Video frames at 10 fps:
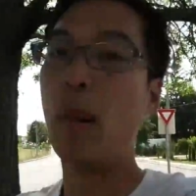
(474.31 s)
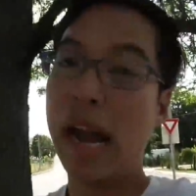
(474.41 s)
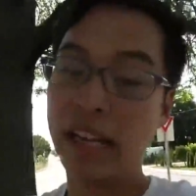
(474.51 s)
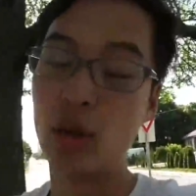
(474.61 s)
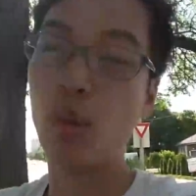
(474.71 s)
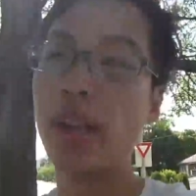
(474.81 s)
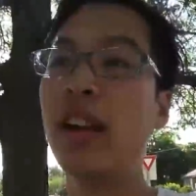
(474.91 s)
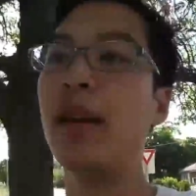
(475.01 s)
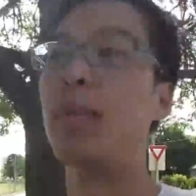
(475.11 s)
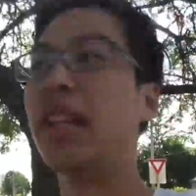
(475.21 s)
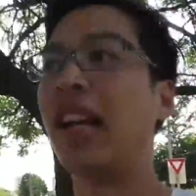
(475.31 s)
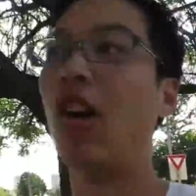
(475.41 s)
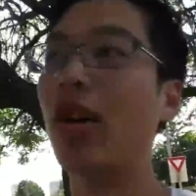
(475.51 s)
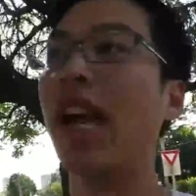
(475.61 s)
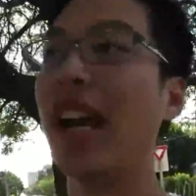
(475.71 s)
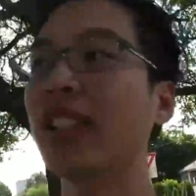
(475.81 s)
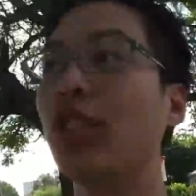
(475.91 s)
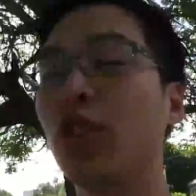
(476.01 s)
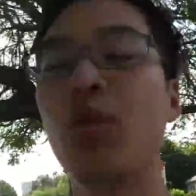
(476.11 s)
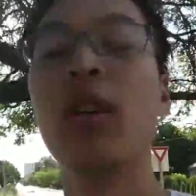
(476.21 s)
of buy into it and be like, oh yeah,
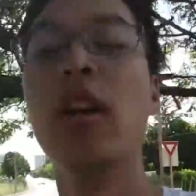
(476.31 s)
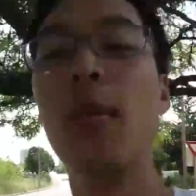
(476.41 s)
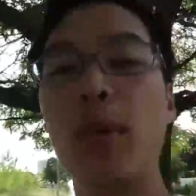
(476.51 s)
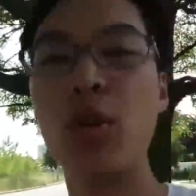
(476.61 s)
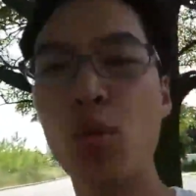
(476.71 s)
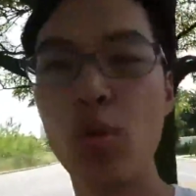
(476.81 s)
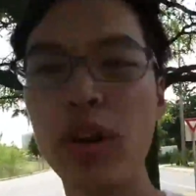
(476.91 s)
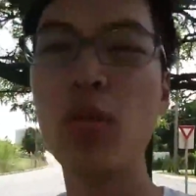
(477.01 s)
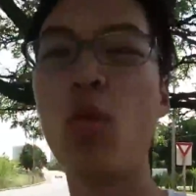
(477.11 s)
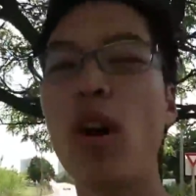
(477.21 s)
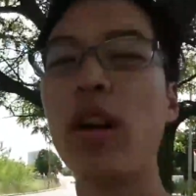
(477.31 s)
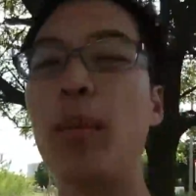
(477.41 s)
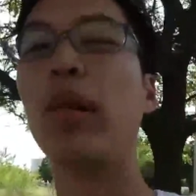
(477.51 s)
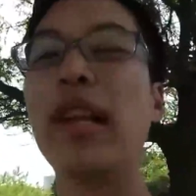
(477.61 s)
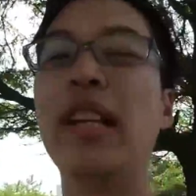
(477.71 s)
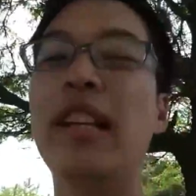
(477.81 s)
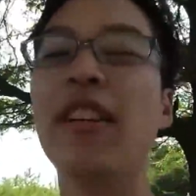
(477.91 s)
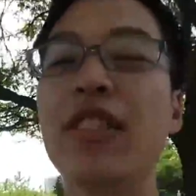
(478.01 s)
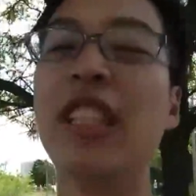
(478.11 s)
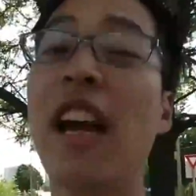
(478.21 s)
it's true. But you really want to play
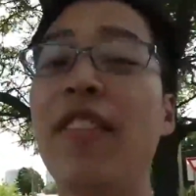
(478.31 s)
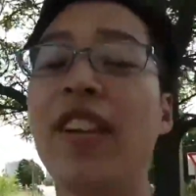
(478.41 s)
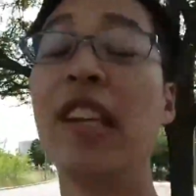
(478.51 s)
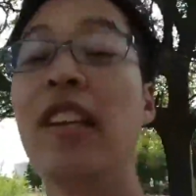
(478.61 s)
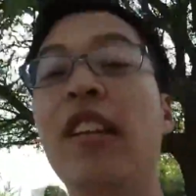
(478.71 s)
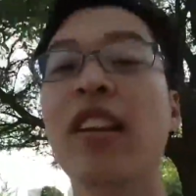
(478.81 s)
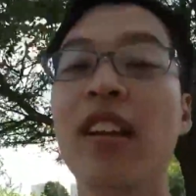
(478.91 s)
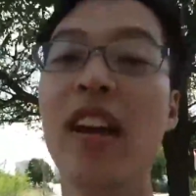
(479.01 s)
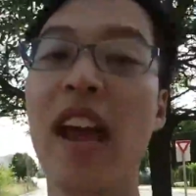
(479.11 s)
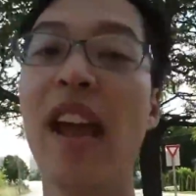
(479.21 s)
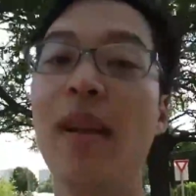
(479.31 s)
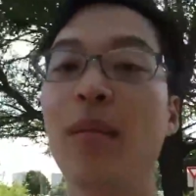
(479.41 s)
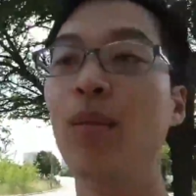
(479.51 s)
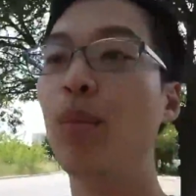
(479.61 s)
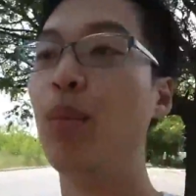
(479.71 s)
devil's advocate and